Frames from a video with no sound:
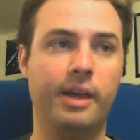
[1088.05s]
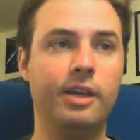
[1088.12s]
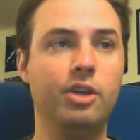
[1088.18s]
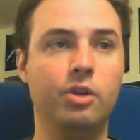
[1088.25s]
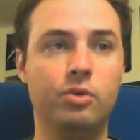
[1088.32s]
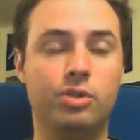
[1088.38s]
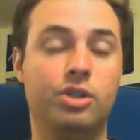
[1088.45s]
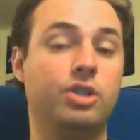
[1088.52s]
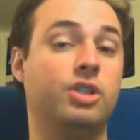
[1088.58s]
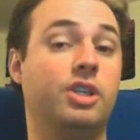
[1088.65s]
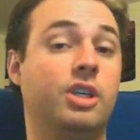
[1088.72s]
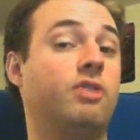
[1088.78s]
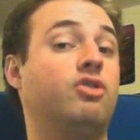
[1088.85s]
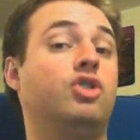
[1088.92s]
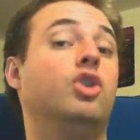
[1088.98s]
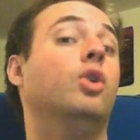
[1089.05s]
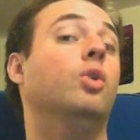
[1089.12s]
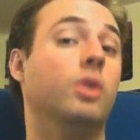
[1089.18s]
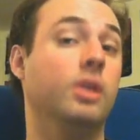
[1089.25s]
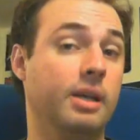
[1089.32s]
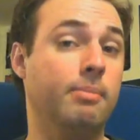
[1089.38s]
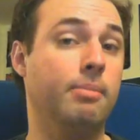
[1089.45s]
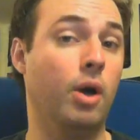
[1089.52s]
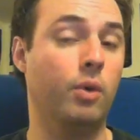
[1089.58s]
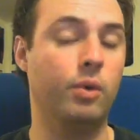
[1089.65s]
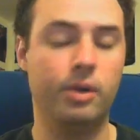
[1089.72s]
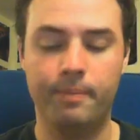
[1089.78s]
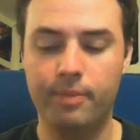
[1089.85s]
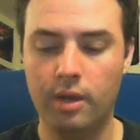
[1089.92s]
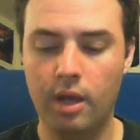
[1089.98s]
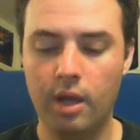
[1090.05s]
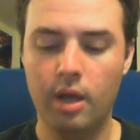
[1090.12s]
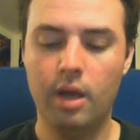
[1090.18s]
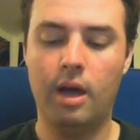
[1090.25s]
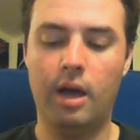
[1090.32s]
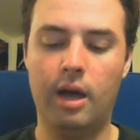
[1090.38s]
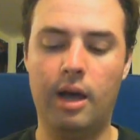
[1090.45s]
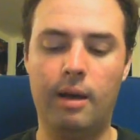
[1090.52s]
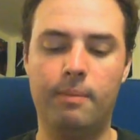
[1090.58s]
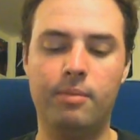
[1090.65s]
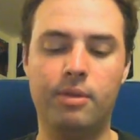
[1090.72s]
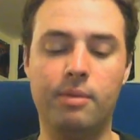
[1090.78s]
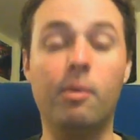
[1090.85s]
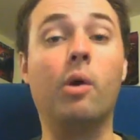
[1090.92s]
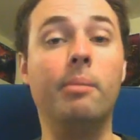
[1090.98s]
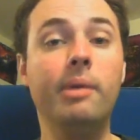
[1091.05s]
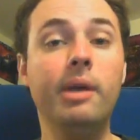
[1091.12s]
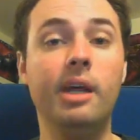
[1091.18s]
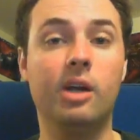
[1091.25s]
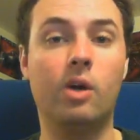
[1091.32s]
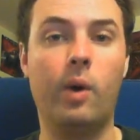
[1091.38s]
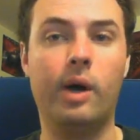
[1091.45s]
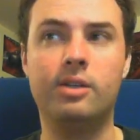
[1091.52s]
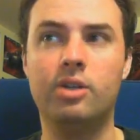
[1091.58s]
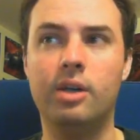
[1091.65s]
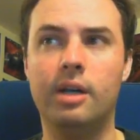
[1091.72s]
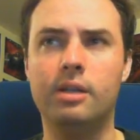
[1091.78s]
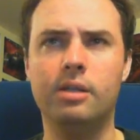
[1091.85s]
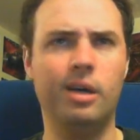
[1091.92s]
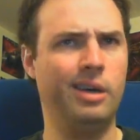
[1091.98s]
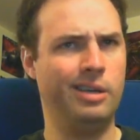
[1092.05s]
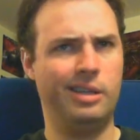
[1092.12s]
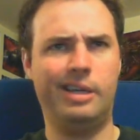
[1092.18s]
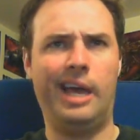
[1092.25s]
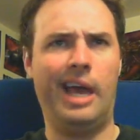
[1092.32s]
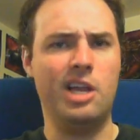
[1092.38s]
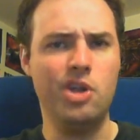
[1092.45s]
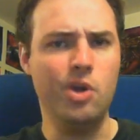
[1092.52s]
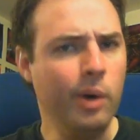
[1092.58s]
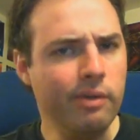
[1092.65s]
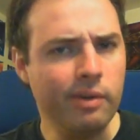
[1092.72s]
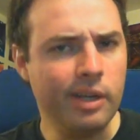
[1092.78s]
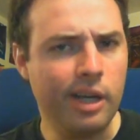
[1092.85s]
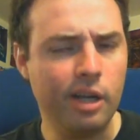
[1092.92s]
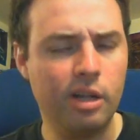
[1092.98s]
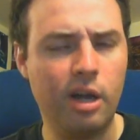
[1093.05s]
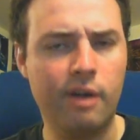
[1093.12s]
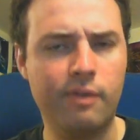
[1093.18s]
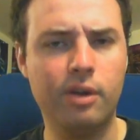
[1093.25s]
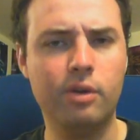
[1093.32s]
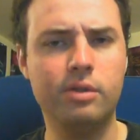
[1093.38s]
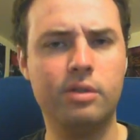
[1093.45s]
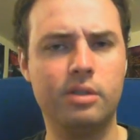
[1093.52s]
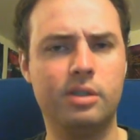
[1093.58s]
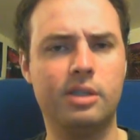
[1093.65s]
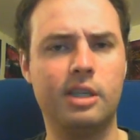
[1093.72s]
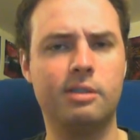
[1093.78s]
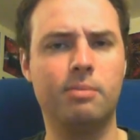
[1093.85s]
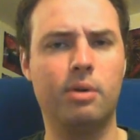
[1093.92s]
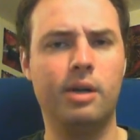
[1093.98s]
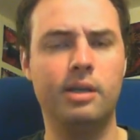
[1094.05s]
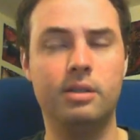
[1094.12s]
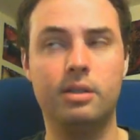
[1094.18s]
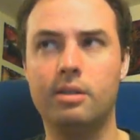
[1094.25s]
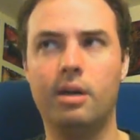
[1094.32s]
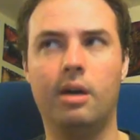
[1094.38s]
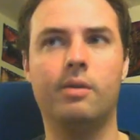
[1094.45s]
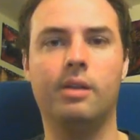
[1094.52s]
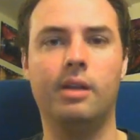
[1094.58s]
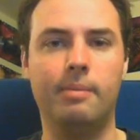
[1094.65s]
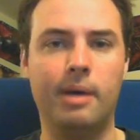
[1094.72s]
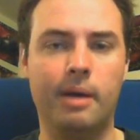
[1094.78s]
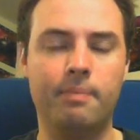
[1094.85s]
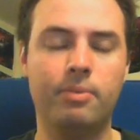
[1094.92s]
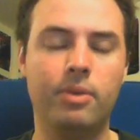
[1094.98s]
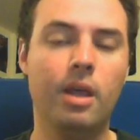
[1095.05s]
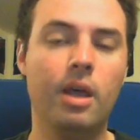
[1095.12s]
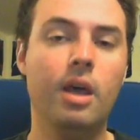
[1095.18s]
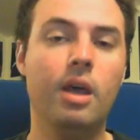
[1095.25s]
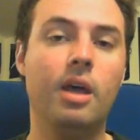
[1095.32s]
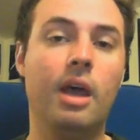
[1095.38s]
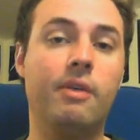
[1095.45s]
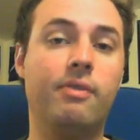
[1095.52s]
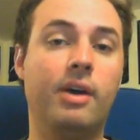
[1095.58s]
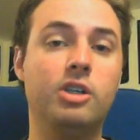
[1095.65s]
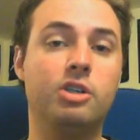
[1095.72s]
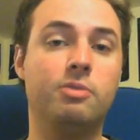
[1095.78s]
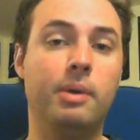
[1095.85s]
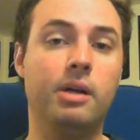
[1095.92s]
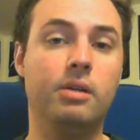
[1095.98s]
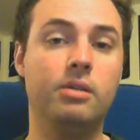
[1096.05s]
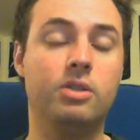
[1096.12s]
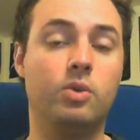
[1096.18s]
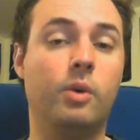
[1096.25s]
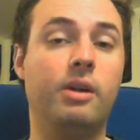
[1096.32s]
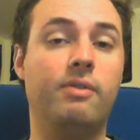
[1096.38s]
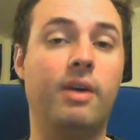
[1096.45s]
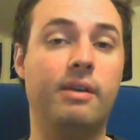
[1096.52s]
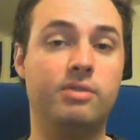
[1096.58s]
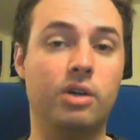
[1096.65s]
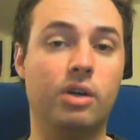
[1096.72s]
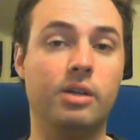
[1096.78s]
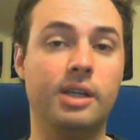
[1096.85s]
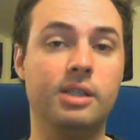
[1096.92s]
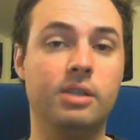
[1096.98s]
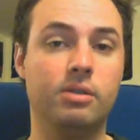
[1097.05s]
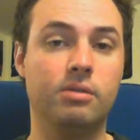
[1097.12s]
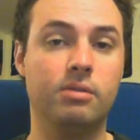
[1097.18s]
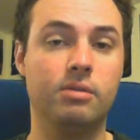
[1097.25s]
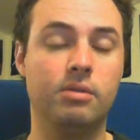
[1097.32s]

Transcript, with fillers: You just get totally boned. The more immediate question is, can you even kill off those 6 Marines? Totally, man. If I just build 25 Zerglings,